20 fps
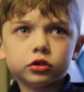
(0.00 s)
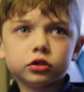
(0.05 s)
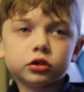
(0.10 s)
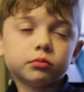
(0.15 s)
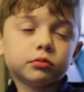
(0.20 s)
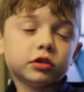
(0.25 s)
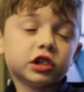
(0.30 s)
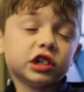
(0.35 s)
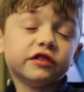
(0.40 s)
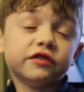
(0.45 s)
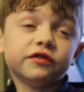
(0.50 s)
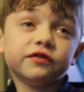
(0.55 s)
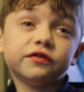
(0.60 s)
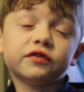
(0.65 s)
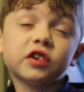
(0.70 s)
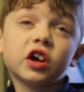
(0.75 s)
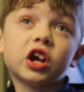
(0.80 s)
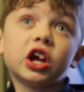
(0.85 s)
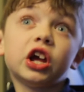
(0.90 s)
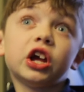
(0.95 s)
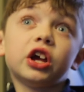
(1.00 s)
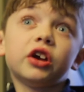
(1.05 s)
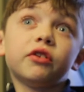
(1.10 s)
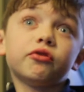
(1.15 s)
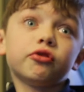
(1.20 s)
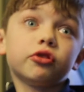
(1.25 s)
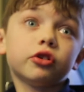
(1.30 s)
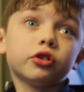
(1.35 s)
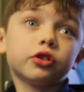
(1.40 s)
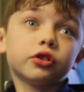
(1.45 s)
Not my
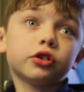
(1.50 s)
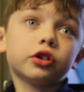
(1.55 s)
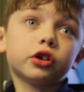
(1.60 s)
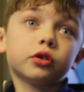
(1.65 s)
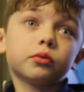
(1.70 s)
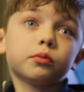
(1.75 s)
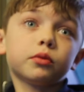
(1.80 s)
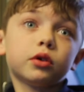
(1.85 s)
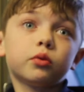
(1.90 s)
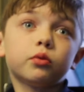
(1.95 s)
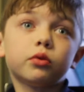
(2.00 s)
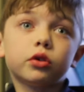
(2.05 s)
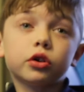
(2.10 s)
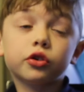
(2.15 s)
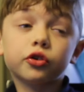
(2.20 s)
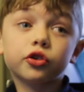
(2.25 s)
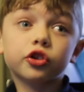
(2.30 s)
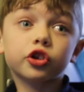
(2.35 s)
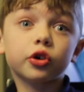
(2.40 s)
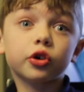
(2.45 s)
favorite thing about mommy.